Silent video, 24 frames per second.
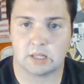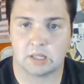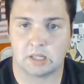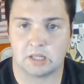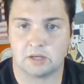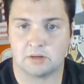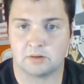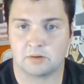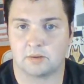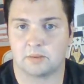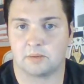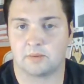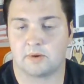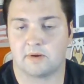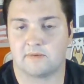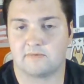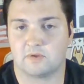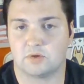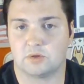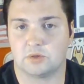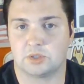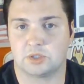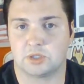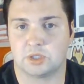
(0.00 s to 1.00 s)
leader of the
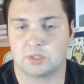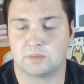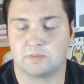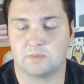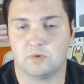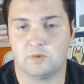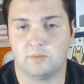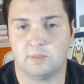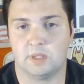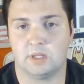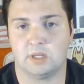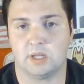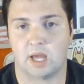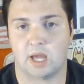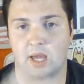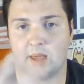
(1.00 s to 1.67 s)
revolutionist movement,